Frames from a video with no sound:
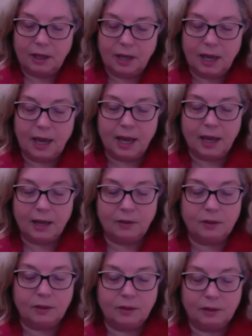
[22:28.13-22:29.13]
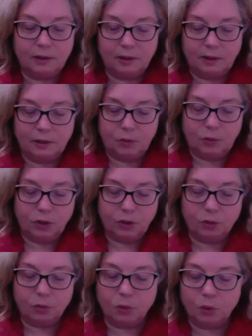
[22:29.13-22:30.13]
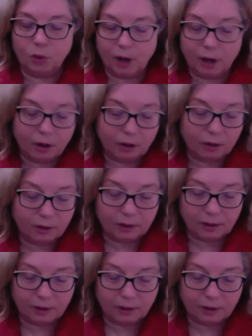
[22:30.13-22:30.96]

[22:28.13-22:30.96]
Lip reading: And with your prayer,